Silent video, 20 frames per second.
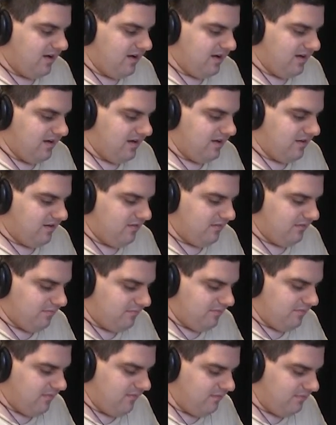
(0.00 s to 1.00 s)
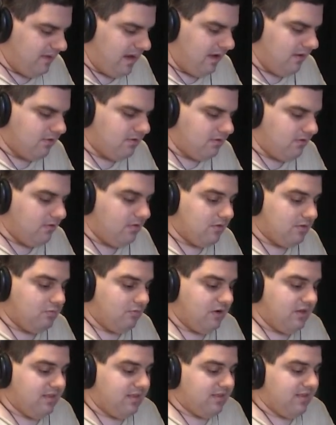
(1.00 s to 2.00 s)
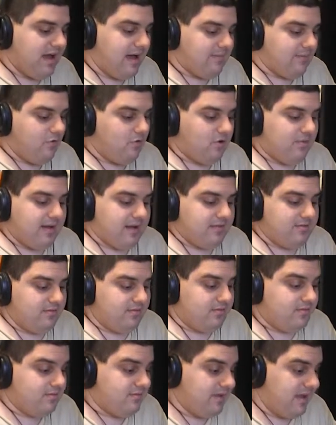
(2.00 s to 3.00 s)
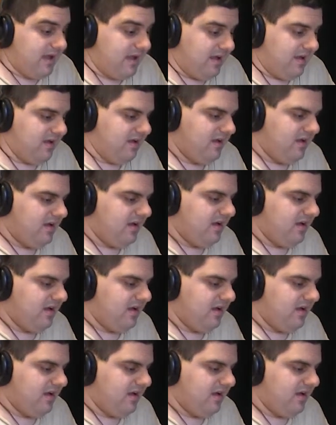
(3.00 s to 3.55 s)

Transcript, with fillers: And you know, Malzone is one of the top quarterbacks in the state.